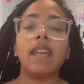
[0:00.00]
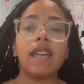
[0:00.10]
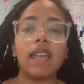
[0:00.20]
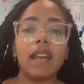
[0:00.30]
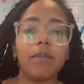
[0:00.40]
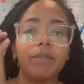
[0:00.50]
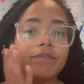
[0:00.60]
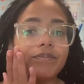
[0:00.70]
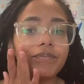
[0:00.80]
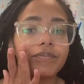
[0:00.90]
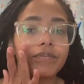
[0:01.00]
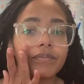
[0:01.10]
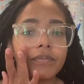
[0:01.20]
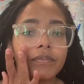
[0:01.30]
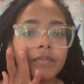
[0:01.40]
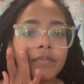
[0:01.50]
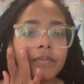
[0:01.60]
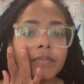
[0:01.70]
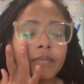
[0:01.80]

did he eat it? No.